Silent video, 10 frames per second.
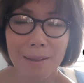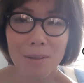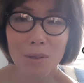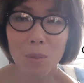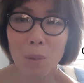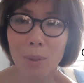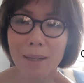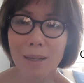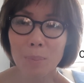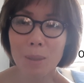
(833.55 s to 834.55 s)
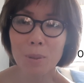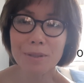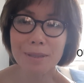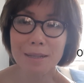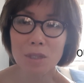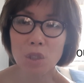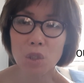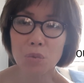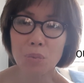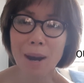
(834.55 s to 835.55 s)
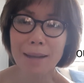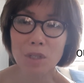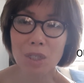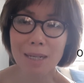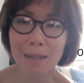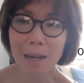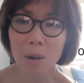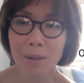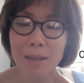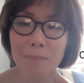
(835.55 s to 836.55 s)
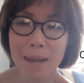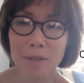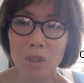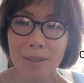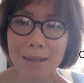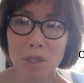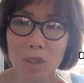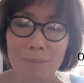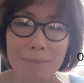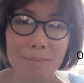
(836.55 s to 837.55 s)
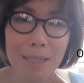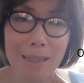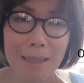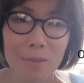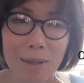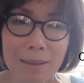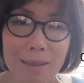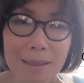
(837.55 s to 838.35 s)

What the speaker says: You know, when we hear people say stretching our imagination, meaning what?